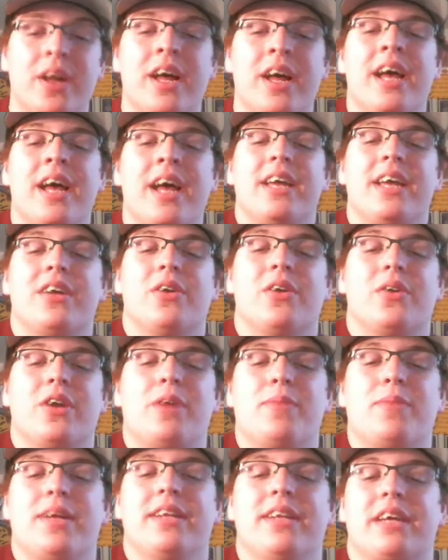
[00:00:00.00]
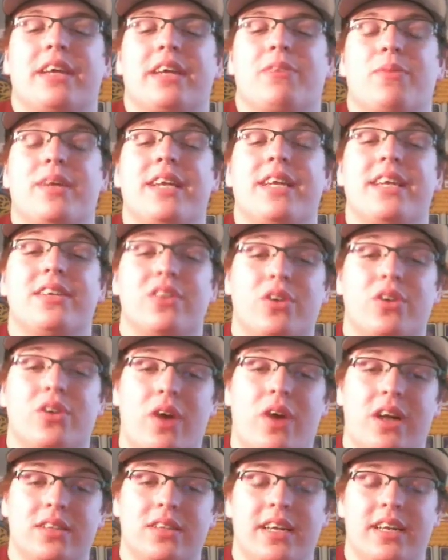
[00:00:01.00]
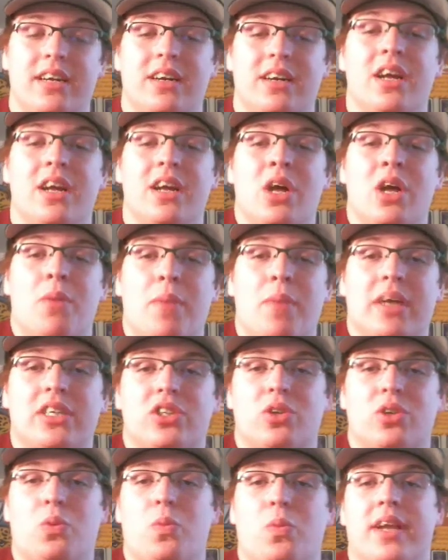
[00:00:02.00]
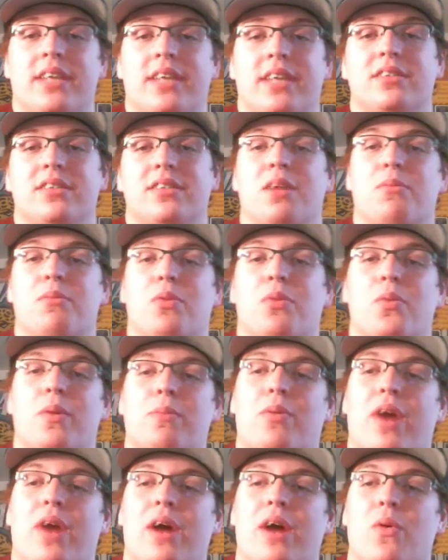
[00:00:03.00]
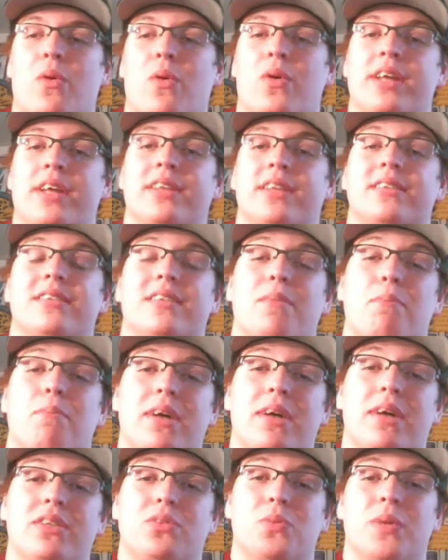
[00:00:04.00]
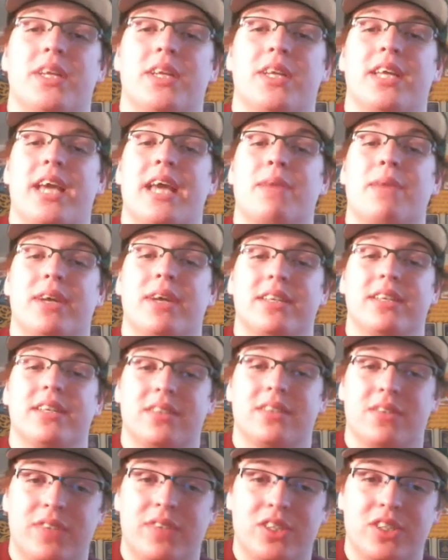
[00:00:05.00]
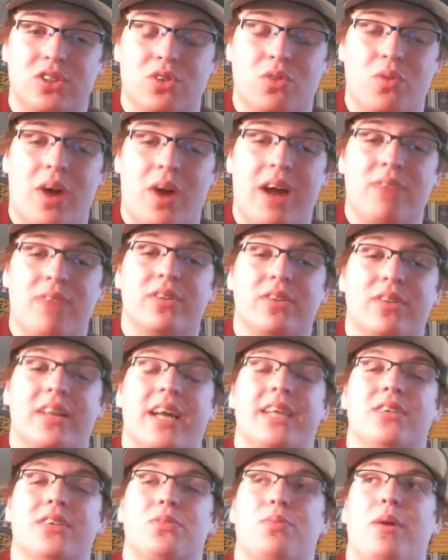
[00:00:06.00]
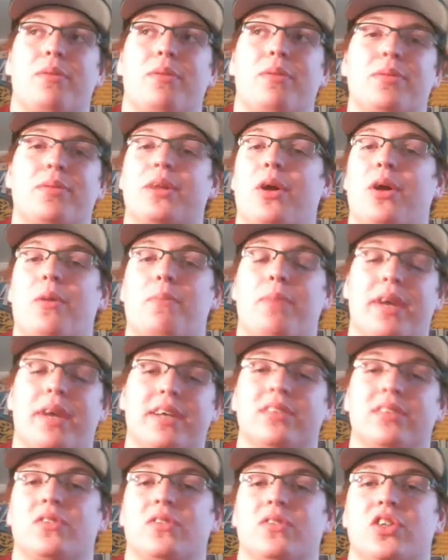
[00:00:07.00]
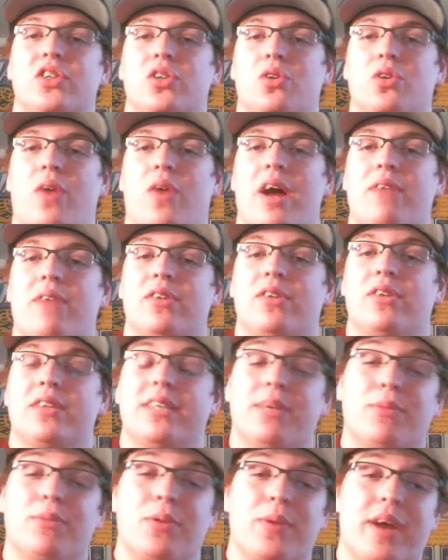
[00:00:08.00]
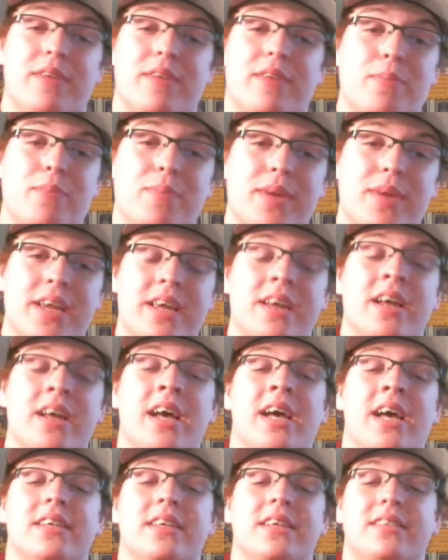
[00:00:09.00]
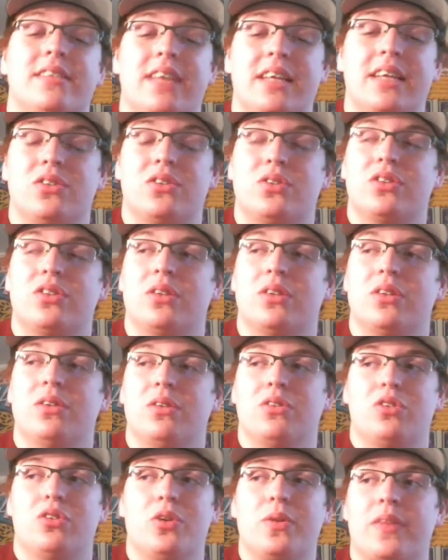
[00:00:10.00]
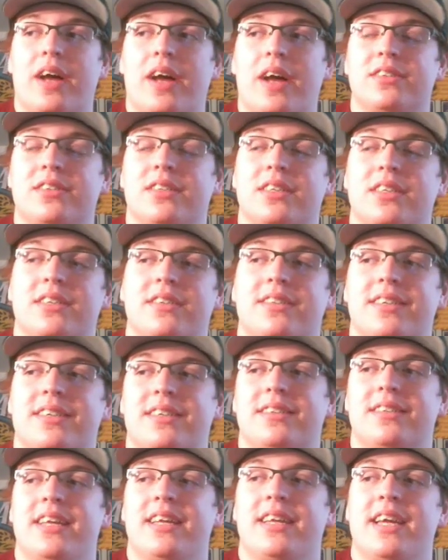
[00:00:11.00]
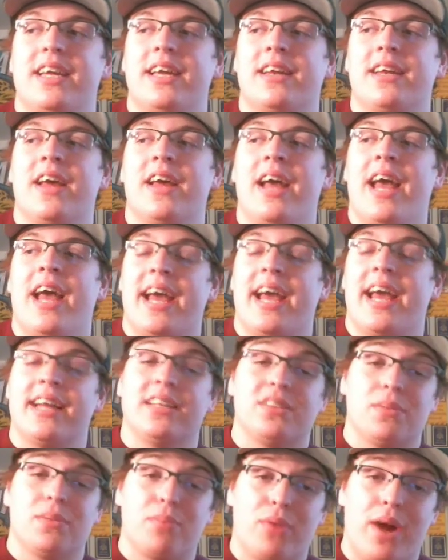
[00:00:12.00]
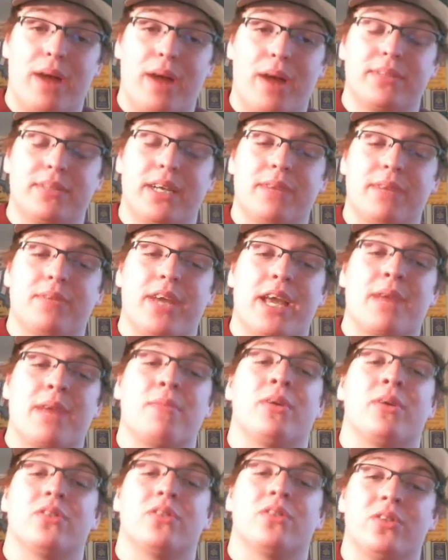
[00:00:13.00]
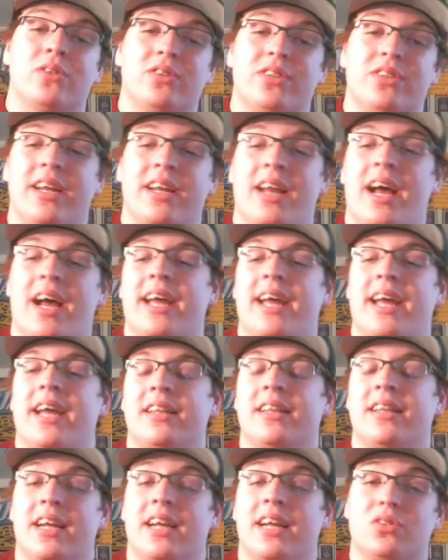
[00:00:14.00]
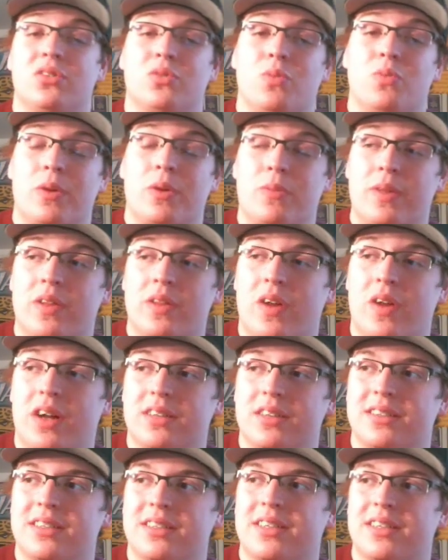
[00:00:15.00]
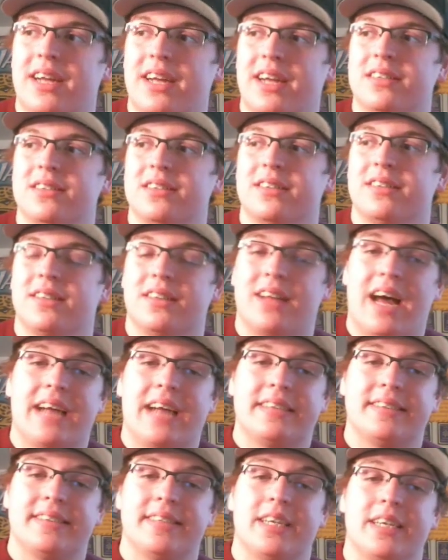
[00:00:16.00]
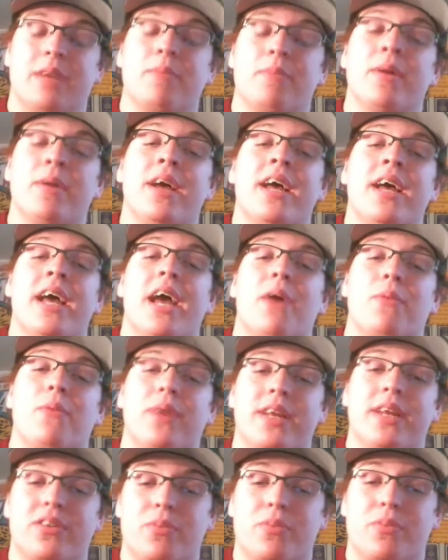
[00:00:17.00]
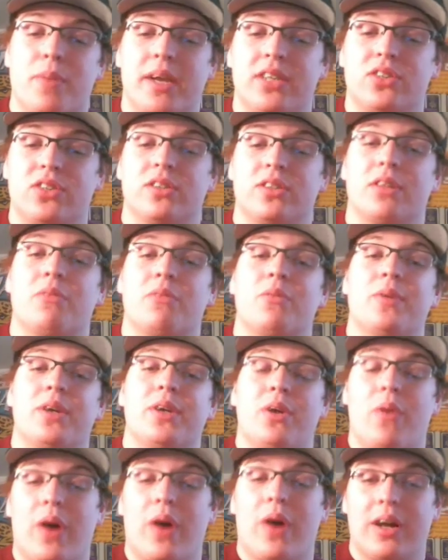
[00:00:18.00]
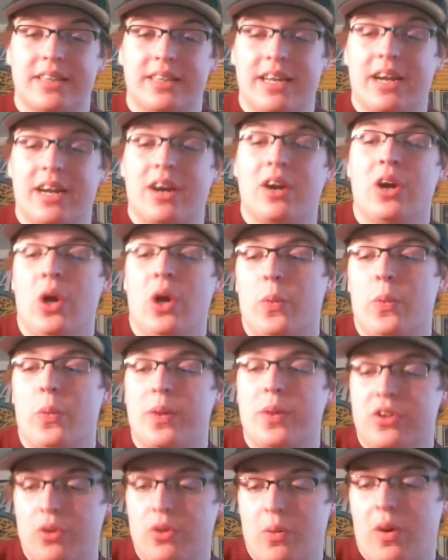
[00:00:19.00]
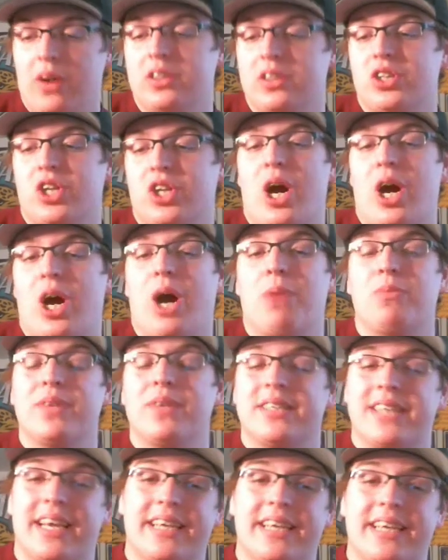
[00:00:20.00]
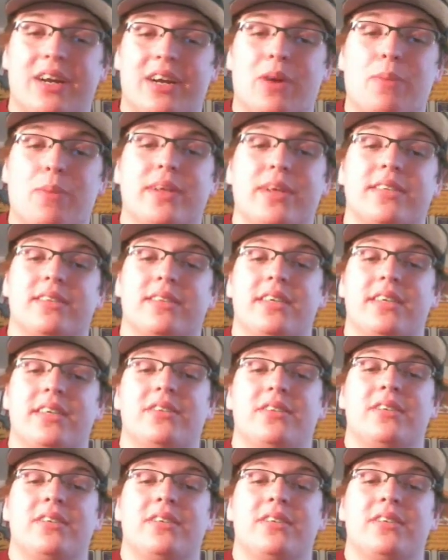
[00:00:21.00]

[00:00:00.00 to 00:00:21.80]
You know what I mean? Like, we need to go out there, make sure winning's the number one priority. This is a must-win game against a divisional rival that is probably our biggest divisional rival, a team that we haven't beat since two thousand sixteen, and it's a primetime game on Thursday night, and that's when we lost to the Titans the last time, and we need to make sure that we go out there, we do our job, we take care of business,